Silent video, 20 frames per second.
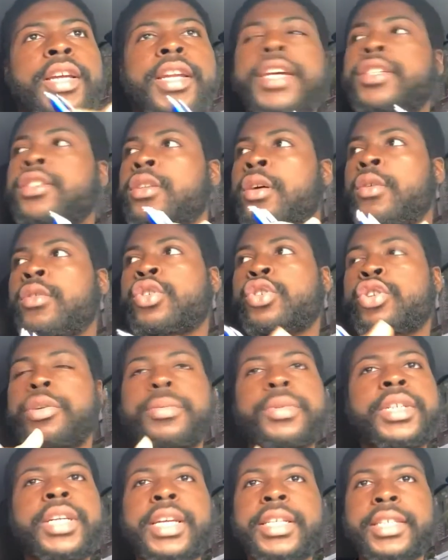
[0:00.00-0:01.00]
There's no
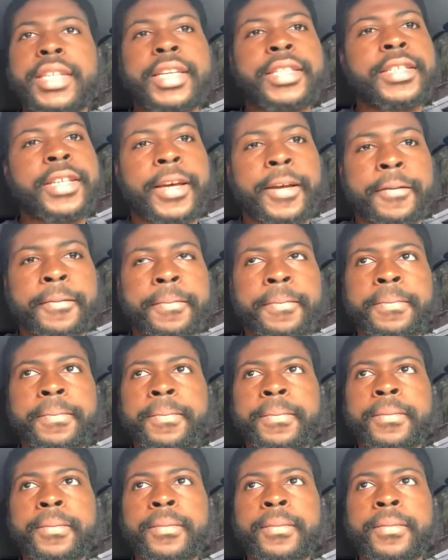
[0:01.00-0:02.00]
scripture that says that,
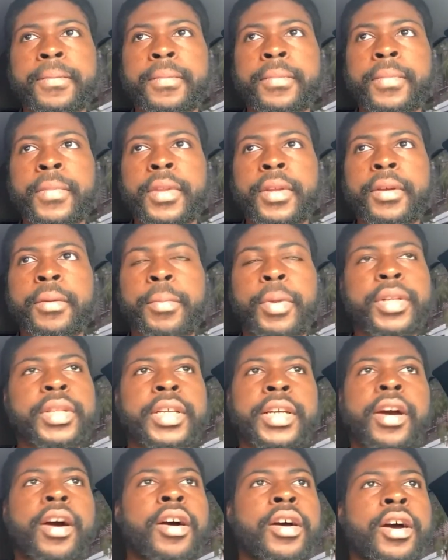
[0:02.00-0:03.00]
but
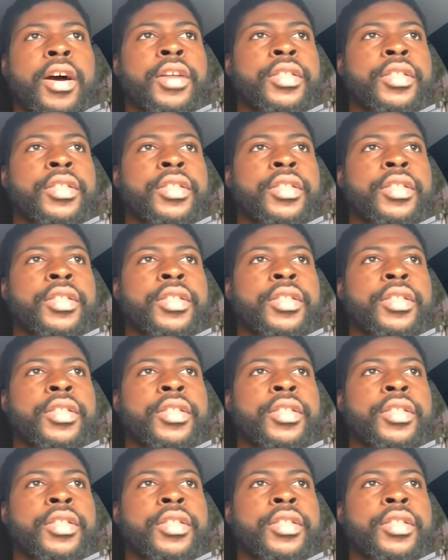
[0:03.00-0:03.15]
there are